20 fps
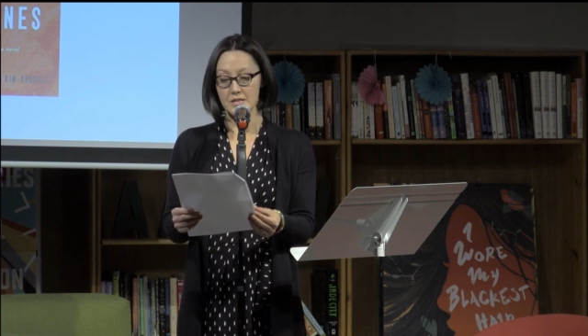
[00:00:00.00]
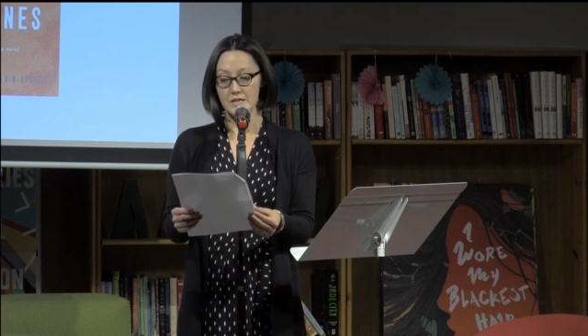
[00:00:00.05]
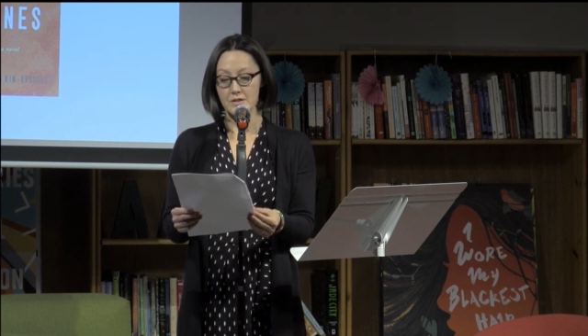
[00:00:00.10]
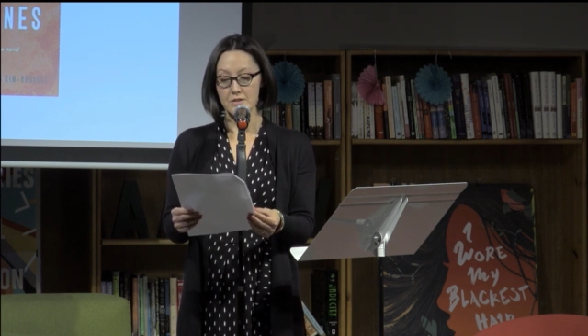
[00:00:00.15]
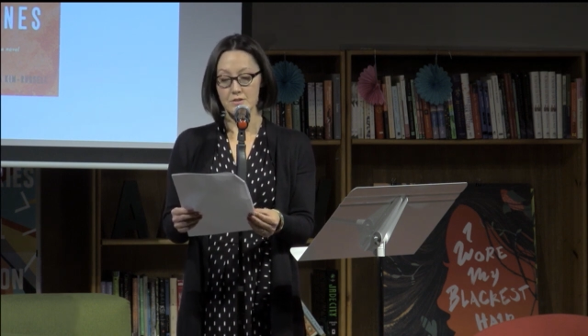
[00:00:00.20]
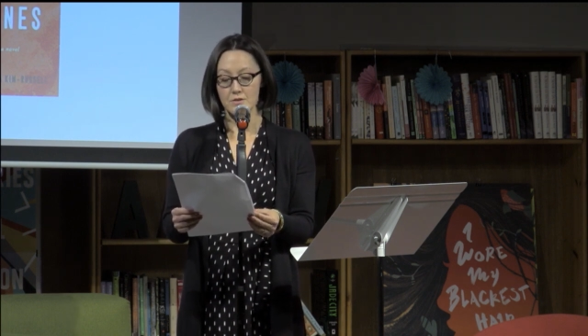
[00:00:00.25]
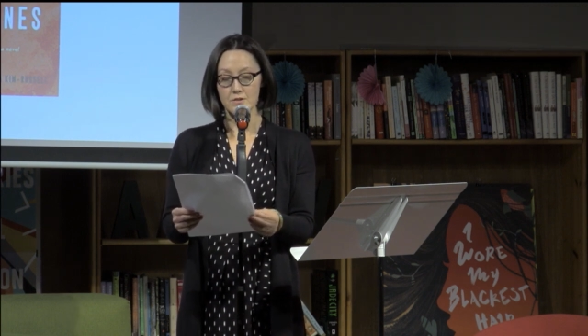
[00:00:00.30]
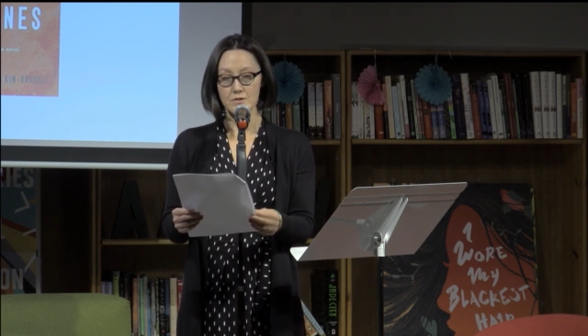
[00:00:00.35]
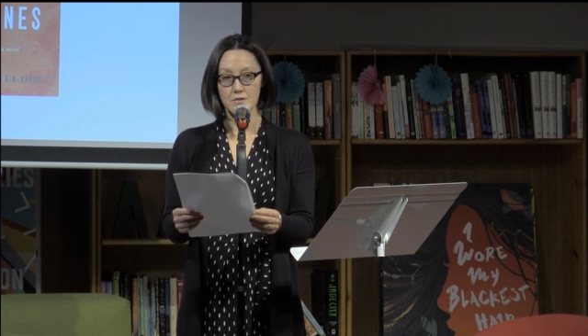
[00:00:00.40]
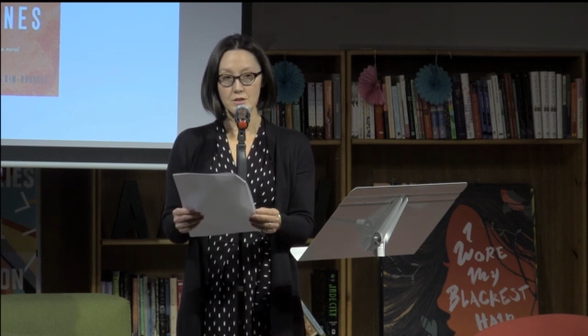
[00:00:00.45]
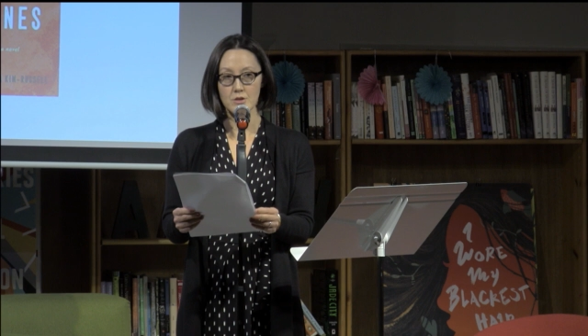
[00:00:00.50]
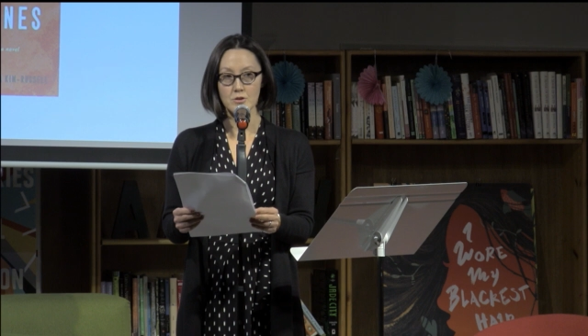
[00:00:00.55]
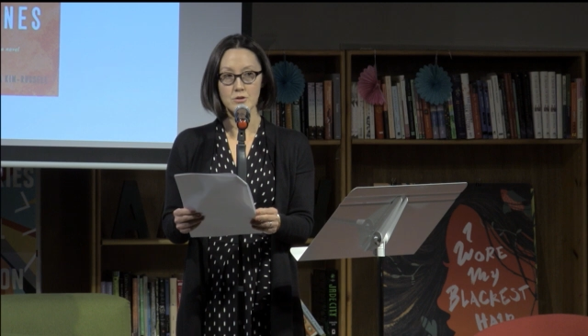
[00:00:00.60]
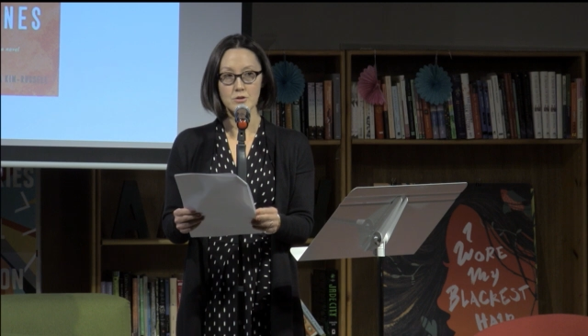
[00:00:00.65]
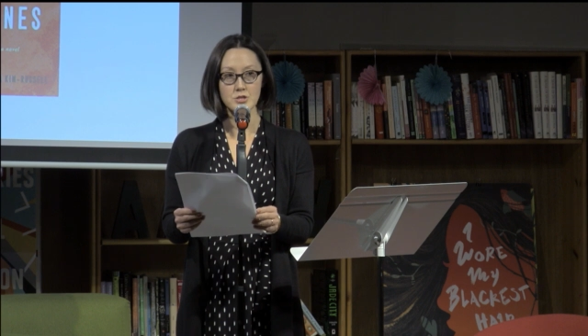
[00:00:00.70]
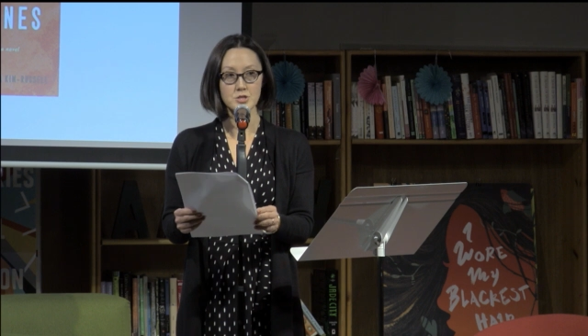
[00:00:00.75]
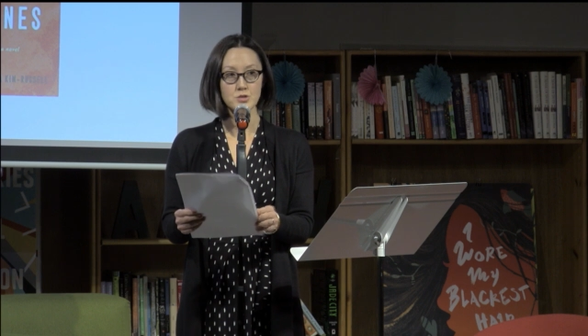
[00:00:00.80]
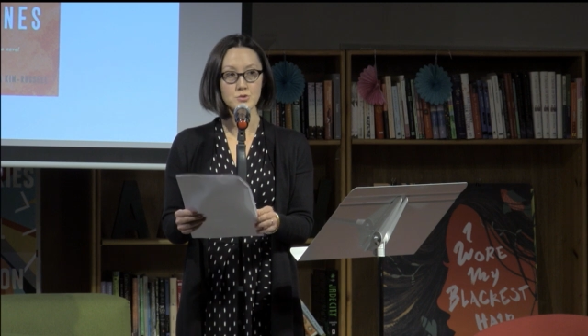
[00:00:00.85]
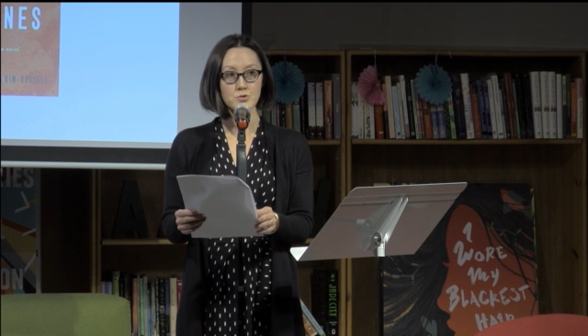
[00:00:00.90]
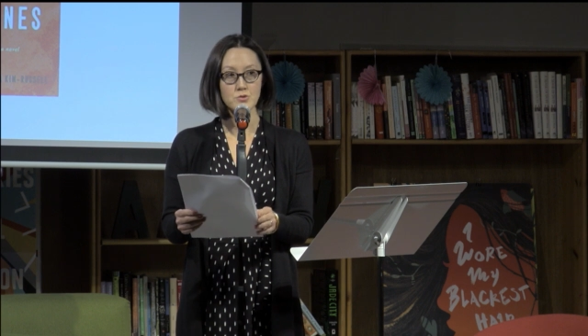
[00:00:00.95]
the neither
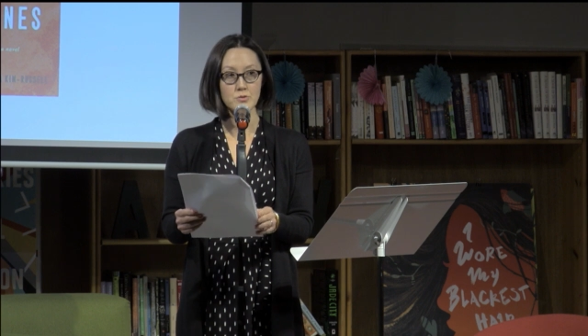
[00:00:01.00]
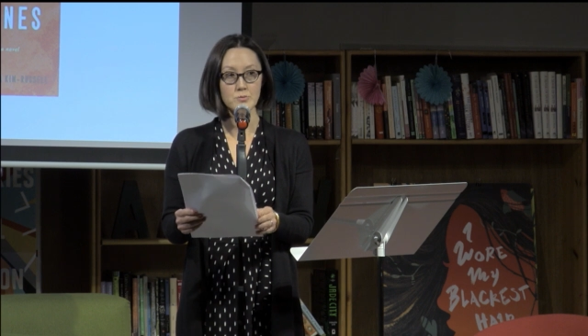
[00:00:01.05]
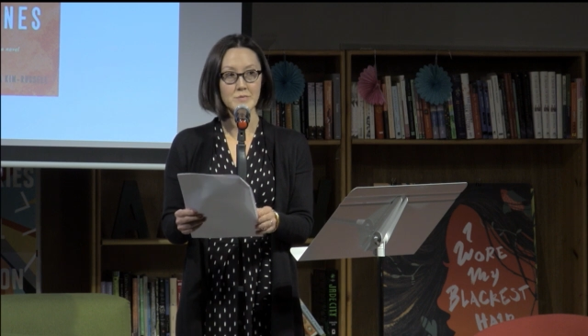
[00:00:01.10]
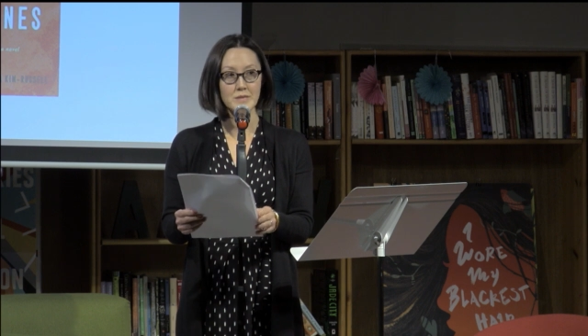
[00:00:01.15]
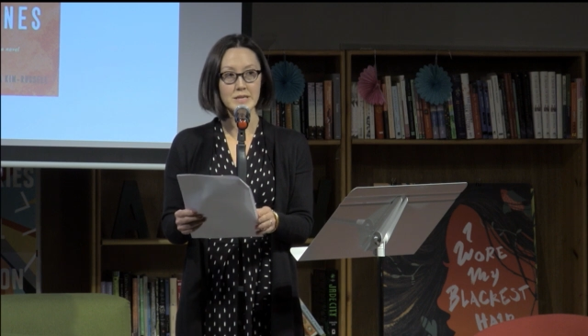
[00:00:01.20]
large nor